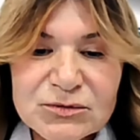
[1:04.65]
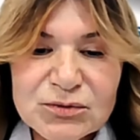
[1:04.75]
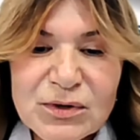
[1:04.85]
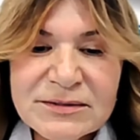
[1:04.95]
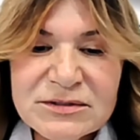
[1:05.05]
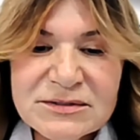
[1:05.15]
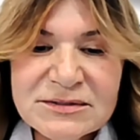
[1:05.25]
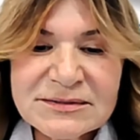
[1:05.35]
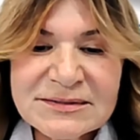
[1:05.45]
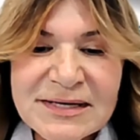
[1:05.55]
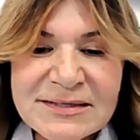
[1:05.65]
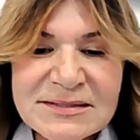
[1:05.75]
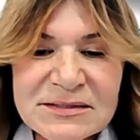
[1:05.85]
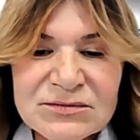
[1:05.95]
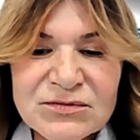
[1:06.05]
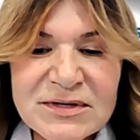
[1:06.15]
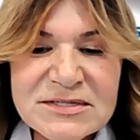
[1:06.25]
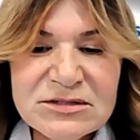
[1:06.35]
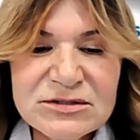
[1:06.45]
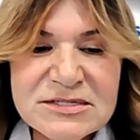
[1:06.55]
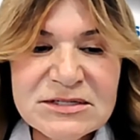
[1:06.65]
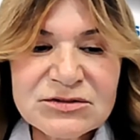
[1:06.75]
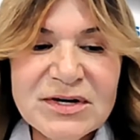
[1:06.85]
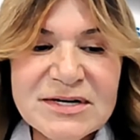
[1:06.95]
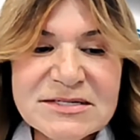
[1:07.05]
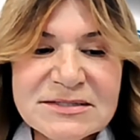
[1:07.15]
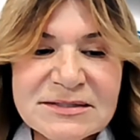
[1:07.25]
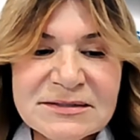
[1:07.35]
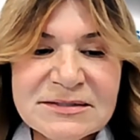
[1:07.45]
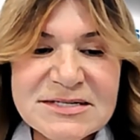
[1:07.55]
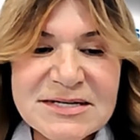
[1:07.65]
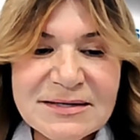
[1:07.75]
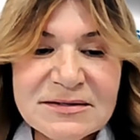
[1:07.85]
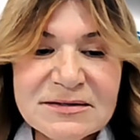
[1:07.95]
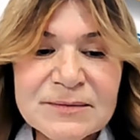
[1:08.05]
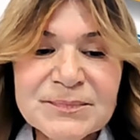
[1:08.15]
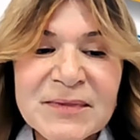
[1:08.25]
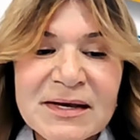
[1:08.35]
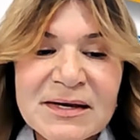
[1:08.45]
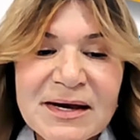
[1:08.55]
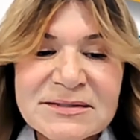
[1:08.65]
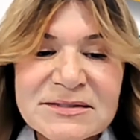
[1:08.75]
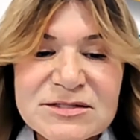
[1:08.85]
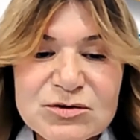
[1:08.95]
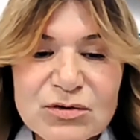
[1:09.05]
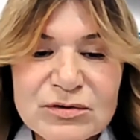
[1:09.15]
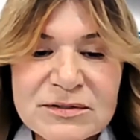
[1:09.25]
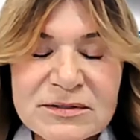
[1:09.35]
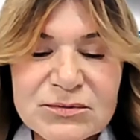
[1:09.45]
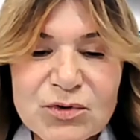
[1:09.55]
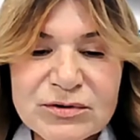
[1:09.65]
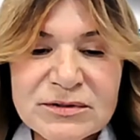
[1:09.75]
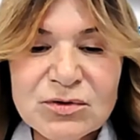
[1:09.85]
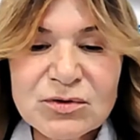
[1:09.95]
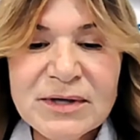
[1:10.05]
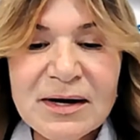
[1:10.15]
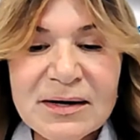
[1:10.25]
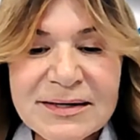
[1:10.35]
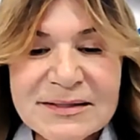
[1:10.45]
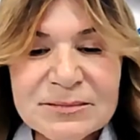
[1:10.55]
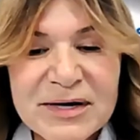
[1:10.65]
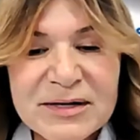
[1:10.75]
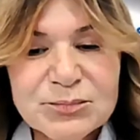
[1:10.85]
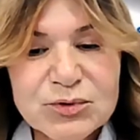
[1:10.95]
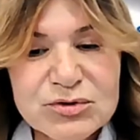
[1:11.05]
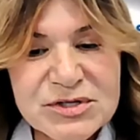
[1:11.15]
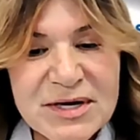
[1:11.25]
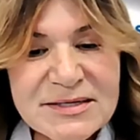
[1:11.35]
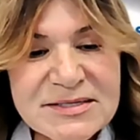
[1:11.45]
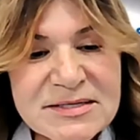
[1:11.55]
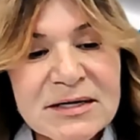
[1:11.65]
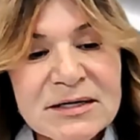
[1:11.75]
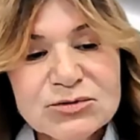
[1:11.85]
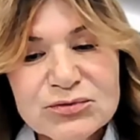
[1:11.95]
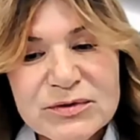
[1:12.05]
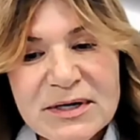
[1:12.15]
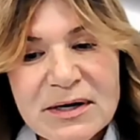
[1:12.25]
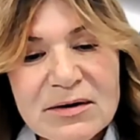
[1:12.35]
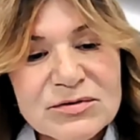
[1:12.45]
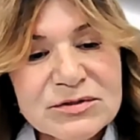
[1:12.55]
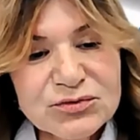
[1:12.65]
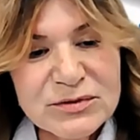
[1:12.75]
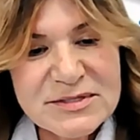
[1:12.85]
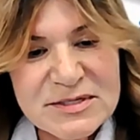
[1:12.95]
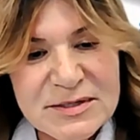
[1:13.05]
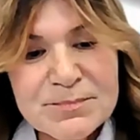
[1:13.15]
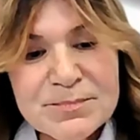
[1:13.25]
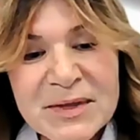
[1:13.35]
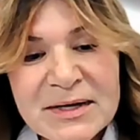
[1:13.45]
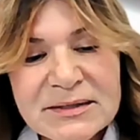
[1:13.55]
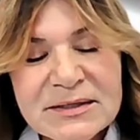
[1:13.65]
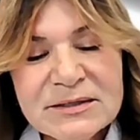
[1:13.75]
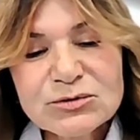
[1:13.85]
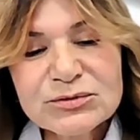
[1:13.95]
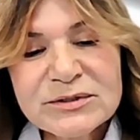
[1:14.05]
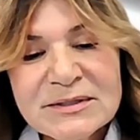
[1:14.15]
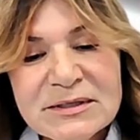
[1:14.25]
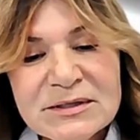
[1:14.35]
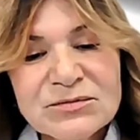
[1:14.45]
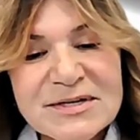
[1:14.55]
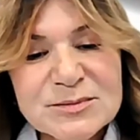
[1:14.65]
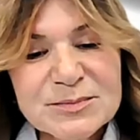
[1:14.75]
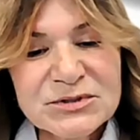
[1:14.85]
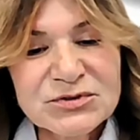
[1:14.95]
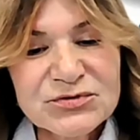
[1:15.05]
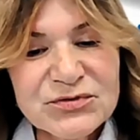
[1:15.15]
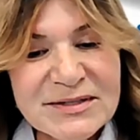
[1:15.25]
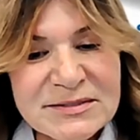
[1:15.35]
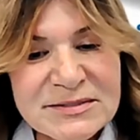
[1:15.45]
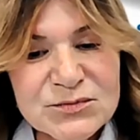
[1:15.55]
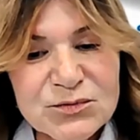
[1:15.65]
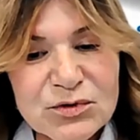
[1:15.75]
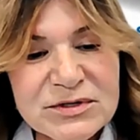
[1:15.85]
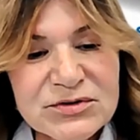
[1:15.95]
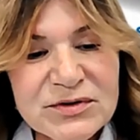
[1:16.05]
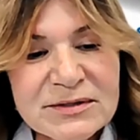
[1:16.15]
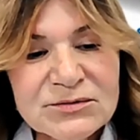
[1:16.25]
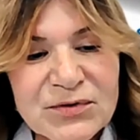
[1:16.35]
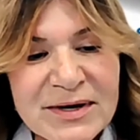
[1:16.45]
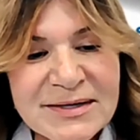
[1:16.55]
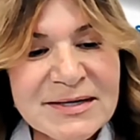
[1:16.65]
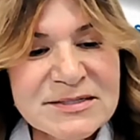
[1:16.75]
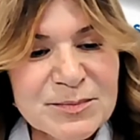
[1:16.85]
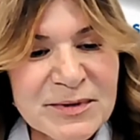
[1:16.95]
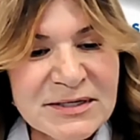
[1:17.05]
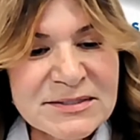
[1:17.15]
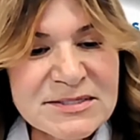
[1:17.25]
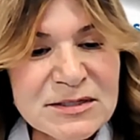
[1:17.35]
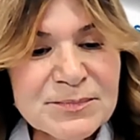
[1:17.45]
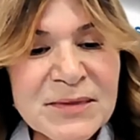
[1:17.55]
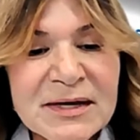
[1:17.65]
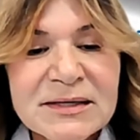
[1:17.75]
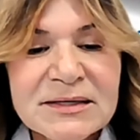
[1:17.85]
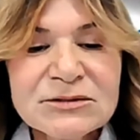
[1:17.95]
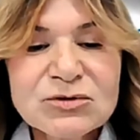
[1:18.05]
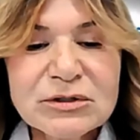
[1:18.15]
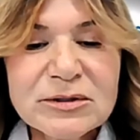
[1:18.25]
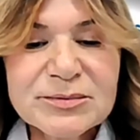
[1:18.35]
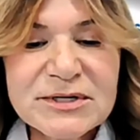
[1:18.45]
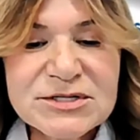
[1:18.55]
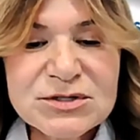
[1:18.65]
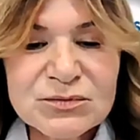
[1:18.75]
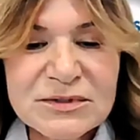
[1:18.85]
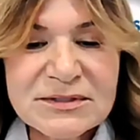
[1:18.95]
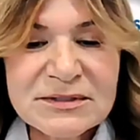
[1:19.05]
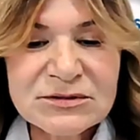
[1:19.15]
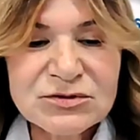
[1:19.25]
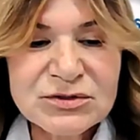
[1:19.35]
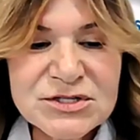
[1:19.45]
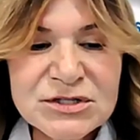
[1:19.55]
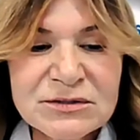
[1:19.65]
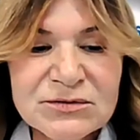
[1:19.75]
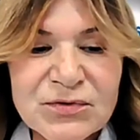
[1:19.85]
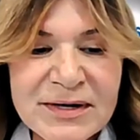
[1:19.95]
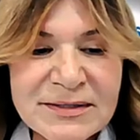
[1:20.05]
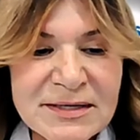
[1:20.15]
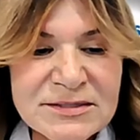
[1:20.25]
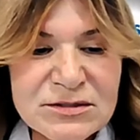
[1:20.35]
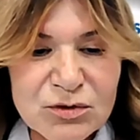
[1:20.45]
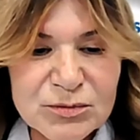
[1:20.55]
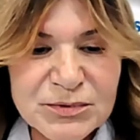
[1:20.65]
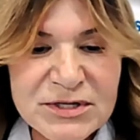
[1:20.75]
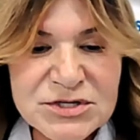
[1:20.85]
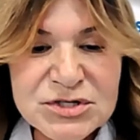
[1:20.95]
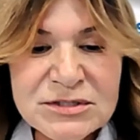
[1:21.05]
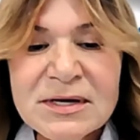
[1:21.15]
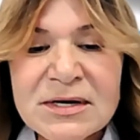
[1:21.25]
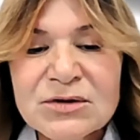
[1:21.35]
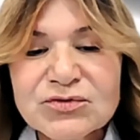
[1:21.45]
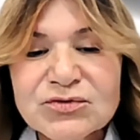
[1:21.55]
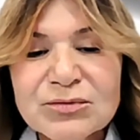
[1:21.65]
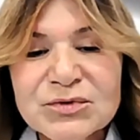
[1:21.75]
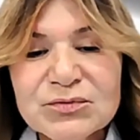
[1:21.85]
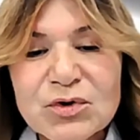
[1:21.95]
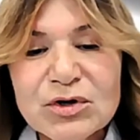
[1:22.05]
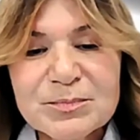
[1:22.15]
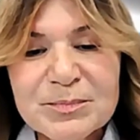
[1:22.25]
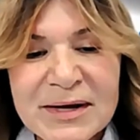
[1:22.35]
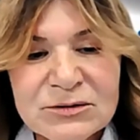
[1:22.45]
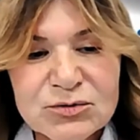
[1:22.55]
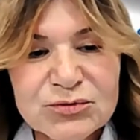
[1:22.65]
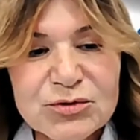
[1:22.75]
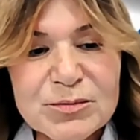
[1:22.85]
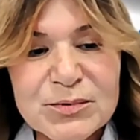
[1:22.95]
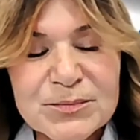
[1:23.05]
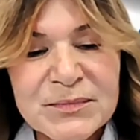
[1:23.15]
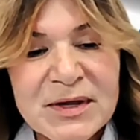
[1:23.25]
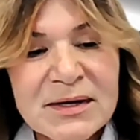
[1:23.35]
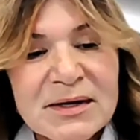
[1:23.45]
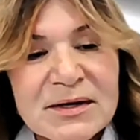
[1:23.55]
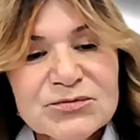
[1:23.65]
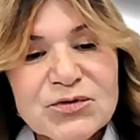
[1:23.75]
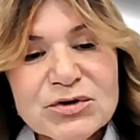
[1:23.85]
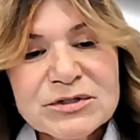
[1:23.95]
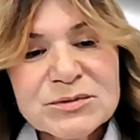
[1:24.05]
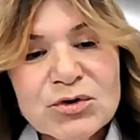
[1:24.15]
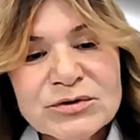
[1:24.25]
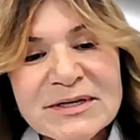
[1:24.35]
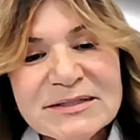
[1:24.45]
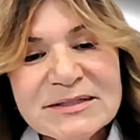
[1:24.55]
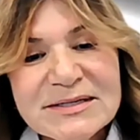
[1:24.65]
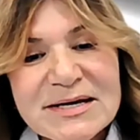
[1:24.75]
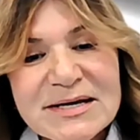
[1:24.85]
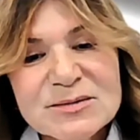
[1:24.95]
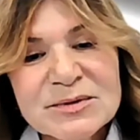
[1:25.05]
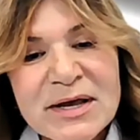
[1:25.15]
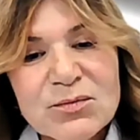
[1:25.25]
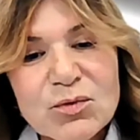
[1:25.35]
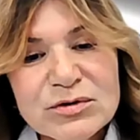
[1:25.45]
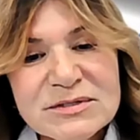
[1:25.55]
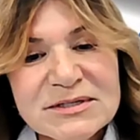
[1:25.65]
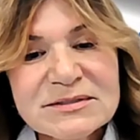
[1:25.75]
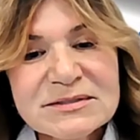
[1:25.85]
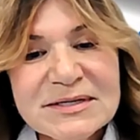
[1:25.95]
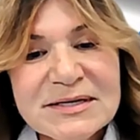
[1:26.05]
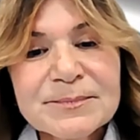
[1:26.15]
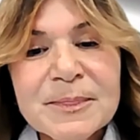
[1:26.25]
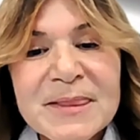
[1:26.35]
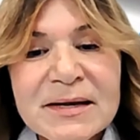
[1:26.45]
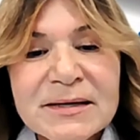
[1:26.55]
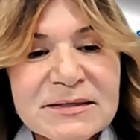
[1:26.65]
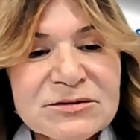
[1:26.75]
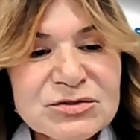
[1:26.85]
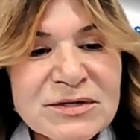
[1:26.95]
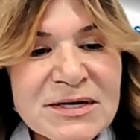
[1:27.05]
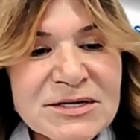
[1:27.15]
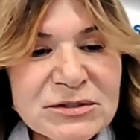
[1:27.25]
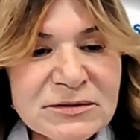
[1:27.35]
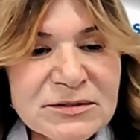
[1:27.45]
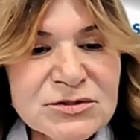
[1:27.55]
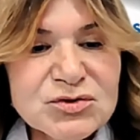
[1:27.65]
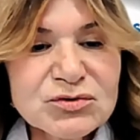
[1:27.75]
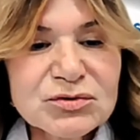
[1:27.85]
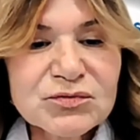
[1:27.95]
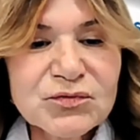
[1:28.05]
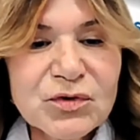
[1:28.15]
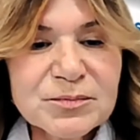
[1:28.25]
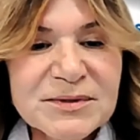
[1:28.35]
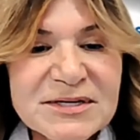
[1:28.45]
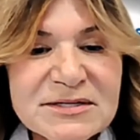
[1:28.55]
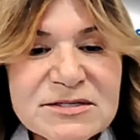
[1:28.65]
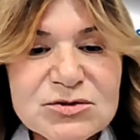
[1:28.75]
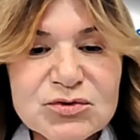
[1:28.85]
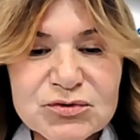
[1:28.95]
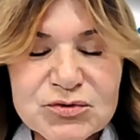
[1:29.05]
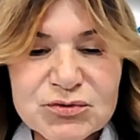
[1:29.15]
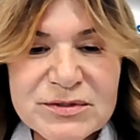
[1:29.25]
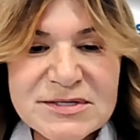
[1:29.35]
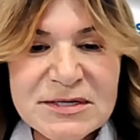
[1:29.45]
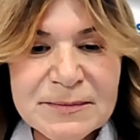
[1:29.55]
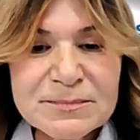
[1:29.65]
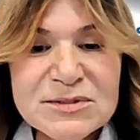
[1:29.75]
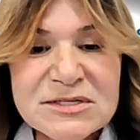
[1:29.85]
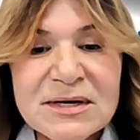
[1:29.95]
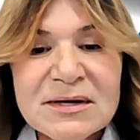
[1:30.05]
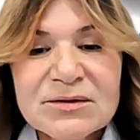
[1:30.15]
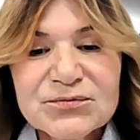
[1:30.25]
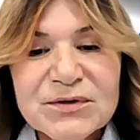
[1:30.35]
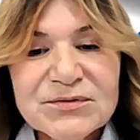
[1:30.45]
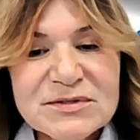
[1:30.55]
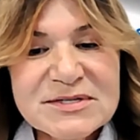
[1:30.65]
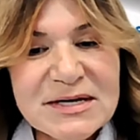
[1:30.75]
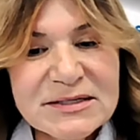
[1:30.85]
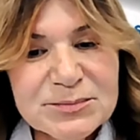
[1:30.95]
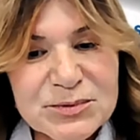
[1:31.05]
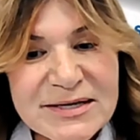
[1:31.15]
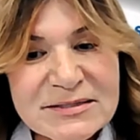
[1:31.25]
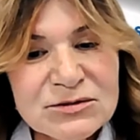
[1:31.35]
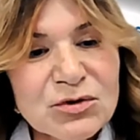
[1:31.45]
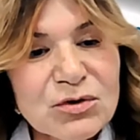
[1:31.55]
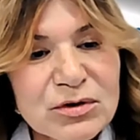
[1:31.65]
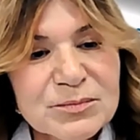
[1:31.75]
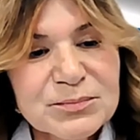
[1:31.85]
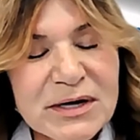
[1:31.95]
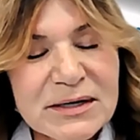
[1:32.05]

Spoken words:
290 investors interested in the sector, and is currently working on high-impact projects to recover tourism, including the investment readiness for green finance mechanism in collaboration with the International Finance Corporation from the World Bank Group. Furthermore, Natalia has been awarded the International Institute for Peace through Tourism's 5th celebrating her